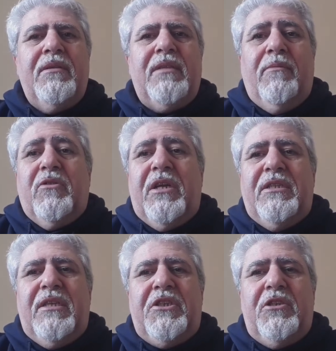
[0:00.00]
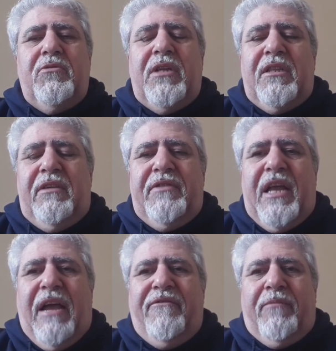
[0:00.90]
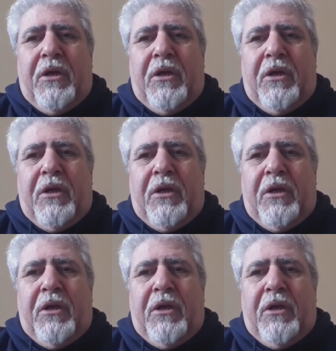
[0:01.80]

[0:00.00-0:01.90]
Some organizations do not even have